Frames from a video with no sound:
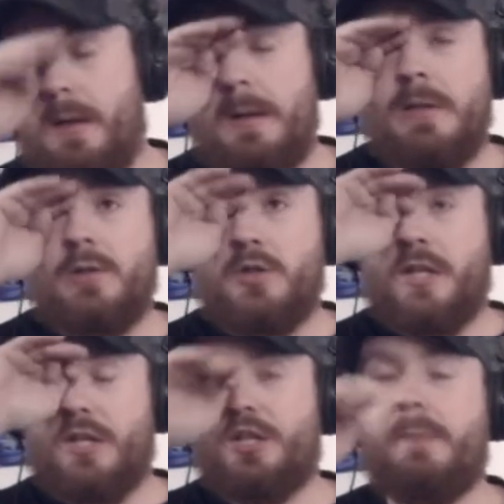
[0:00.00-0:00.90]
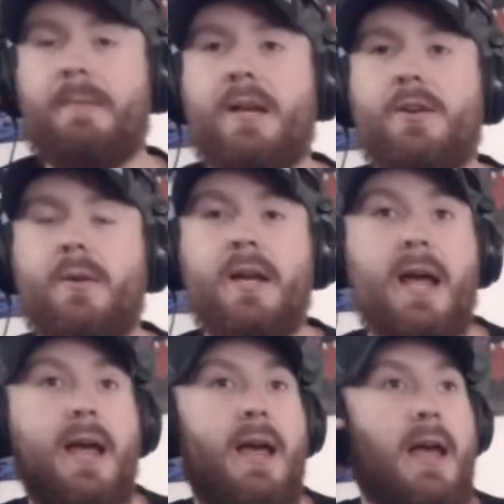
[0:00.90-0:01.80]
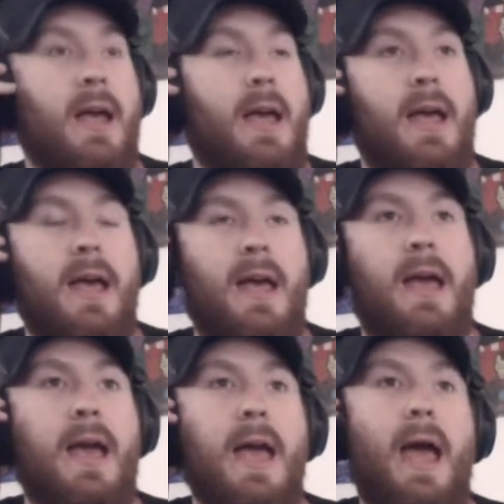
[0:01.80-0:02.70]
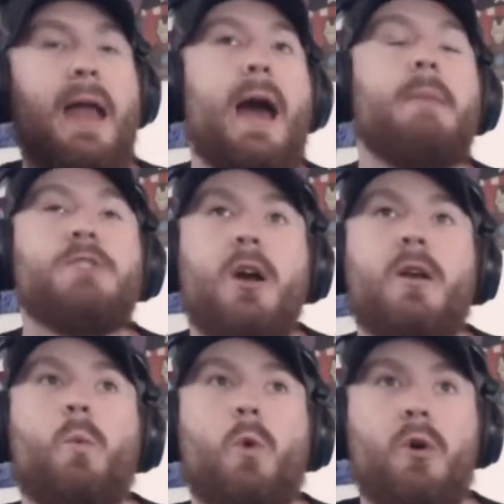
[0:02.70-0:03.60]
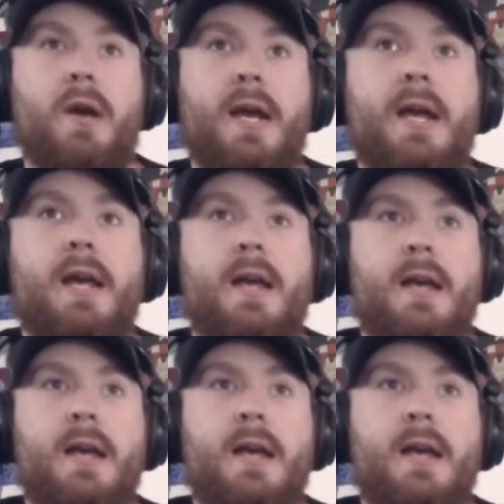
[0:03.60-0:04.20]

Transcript: so she can jump into it. And I'm starting to worry,